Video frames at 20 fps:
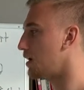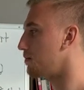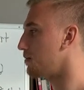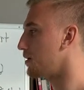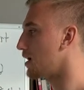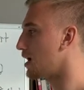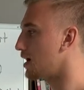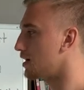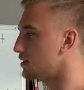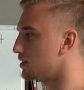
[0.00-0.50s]

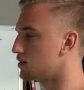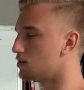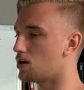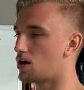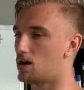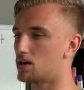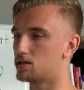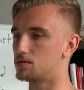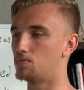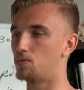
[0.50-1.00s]
KPIs. It
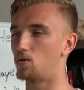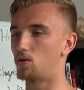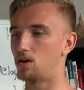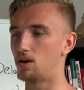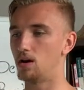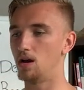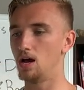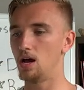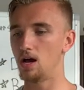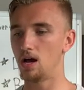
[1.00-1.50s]
talks
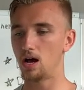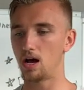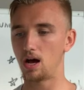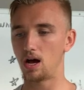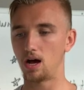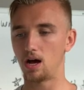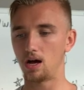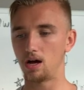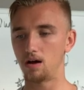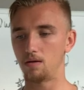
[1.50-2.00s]
more uh,